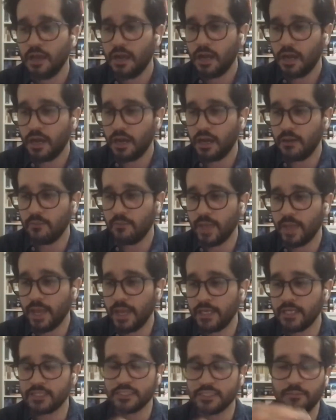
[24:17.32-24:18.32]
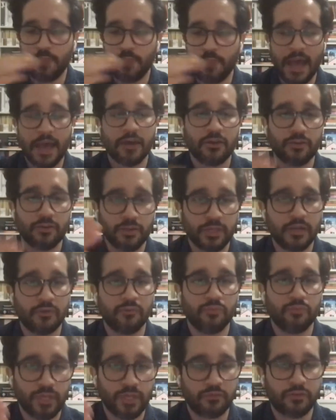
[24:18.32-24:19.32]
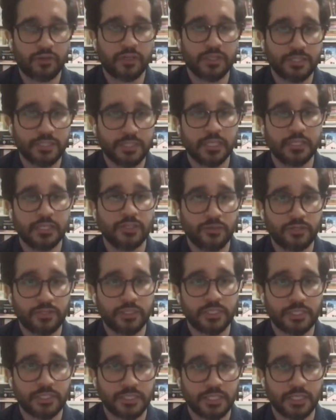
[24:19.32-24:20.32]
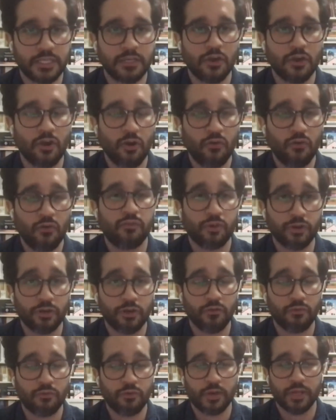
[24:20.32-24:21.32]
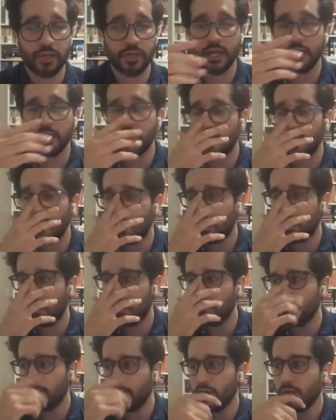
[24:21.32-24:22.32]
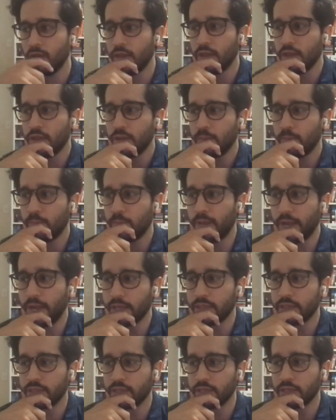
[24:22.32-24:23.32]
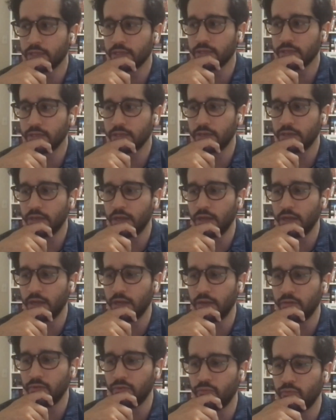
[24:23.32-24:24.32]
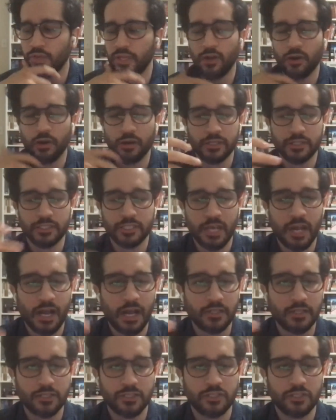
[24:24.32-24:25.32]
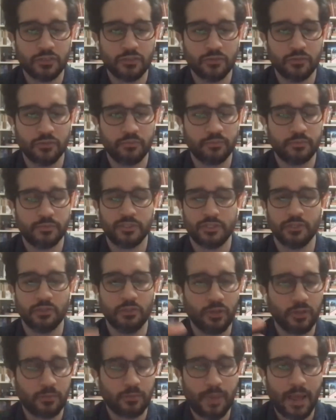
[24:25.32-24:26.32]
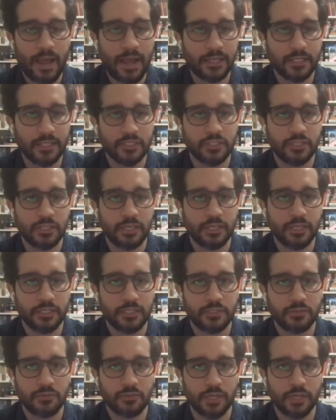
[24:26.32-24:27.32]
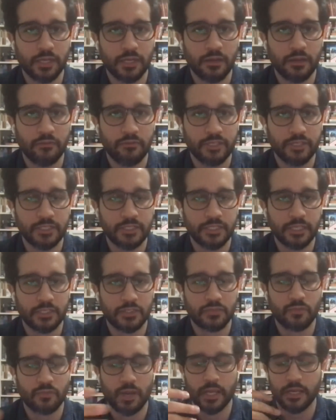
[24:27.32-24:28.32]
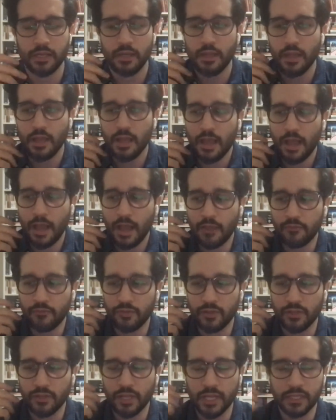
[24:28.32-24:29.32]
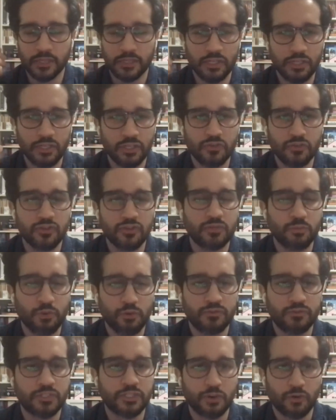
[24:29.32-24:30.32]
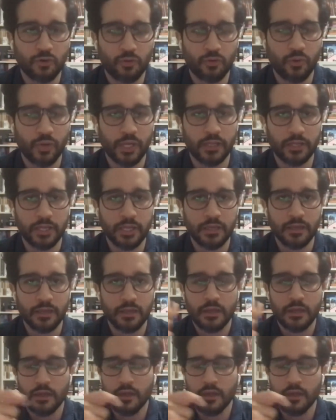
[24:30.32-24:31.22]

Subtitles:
And it's a pattern that we've continued to see over and over again. But I think we aren't taught to look back into the history of these things, right? I feel like the news moves so quickly.